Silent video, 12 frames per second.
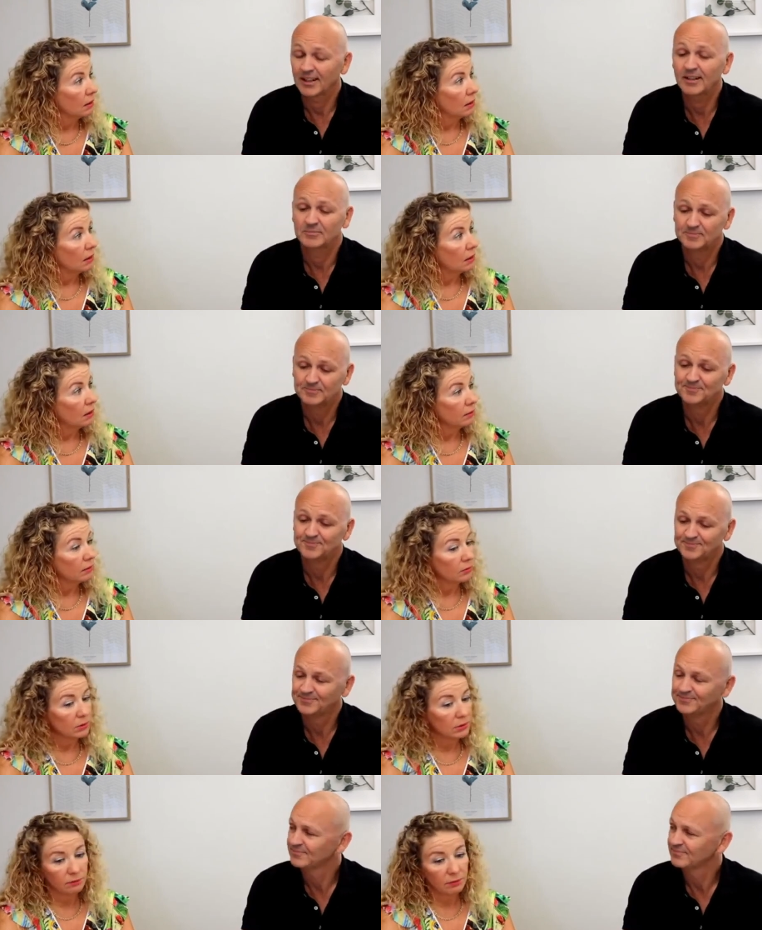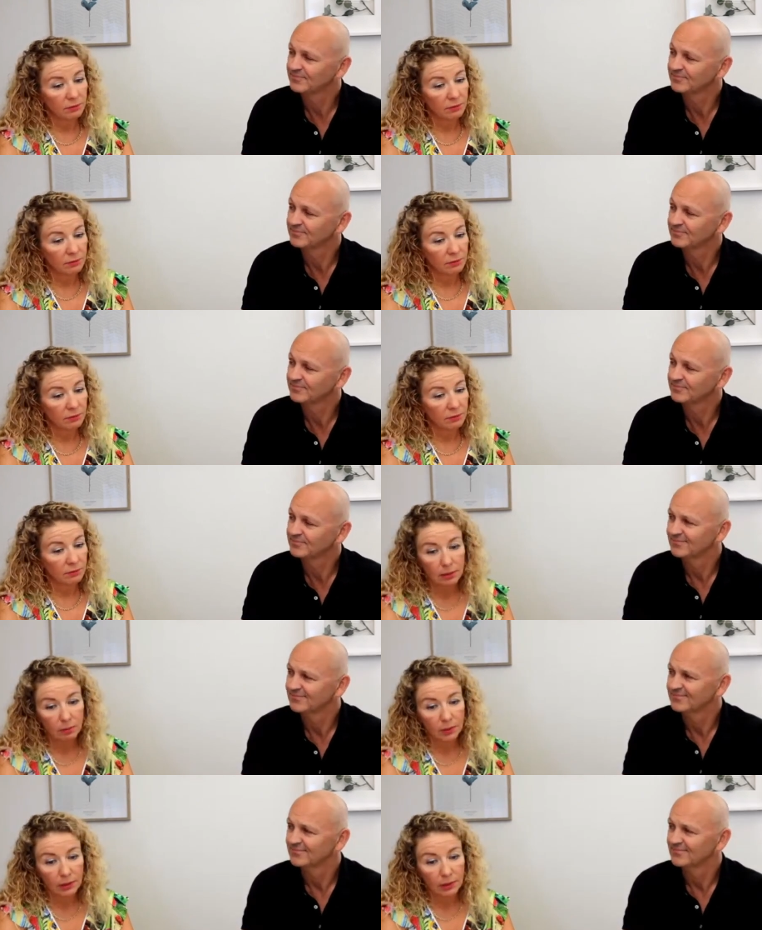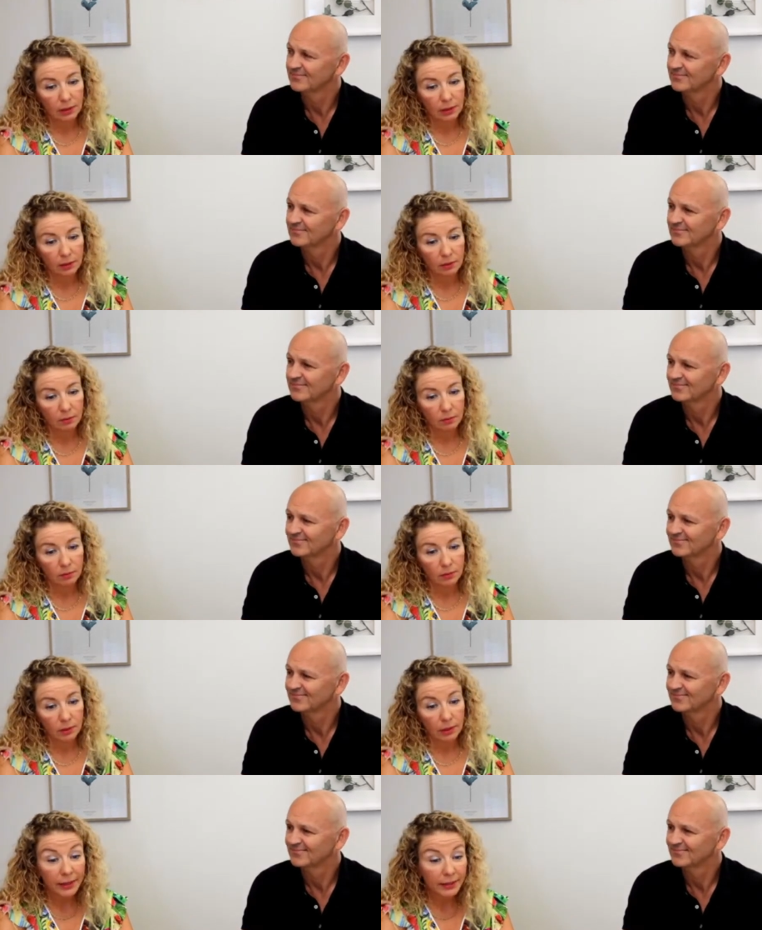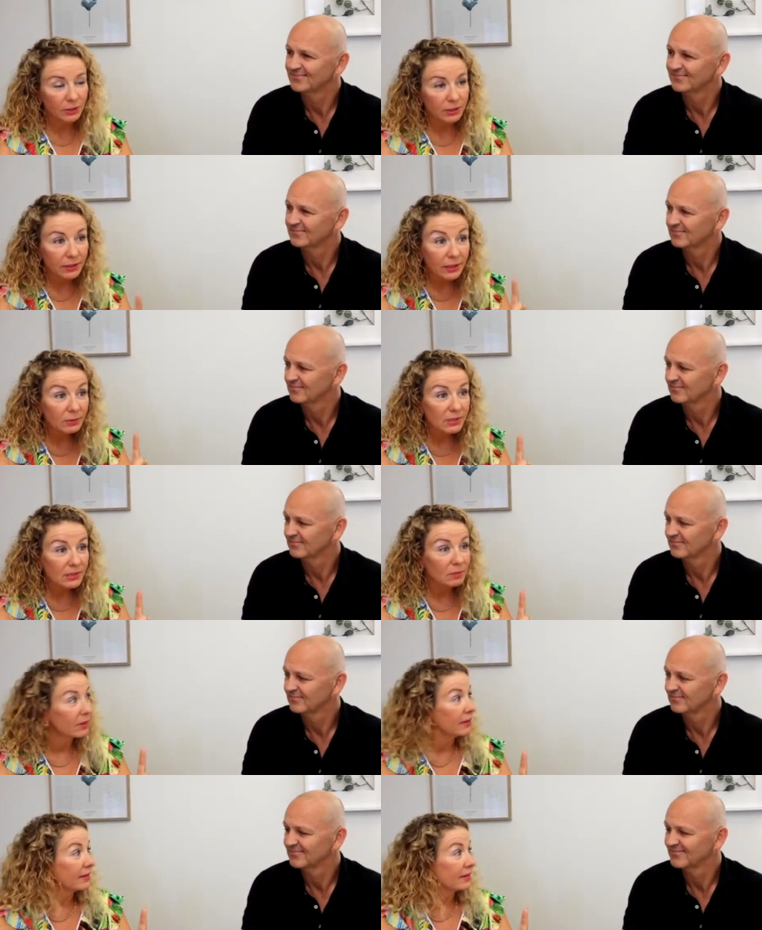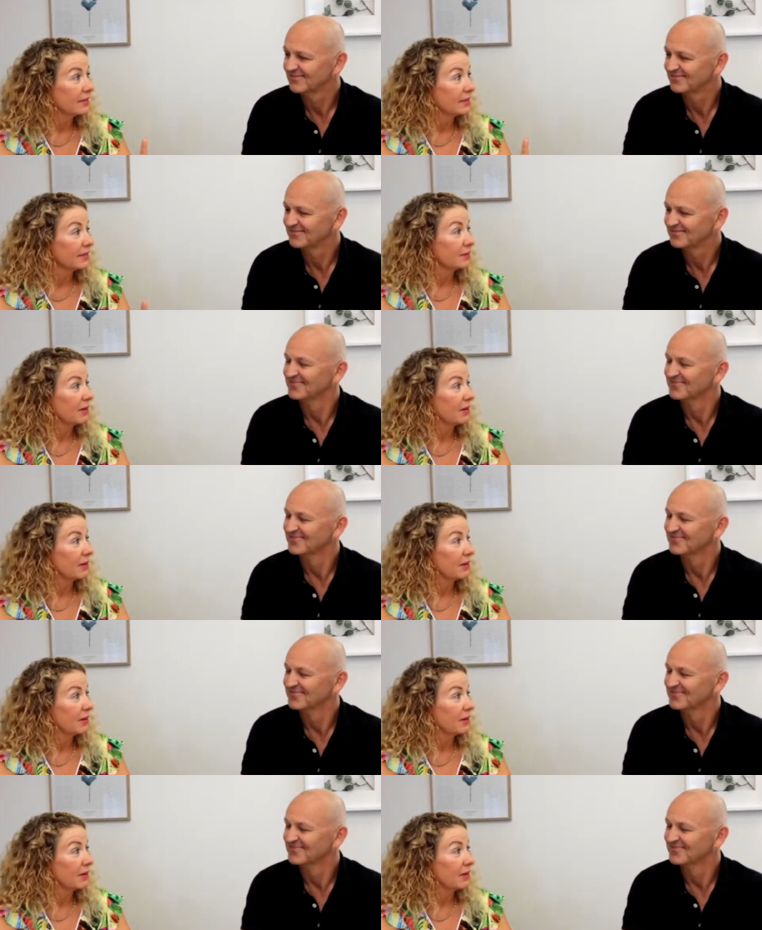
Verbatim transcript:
Speaker 1: Uh, there was a very nice campaign. Picture, that was the brand I started my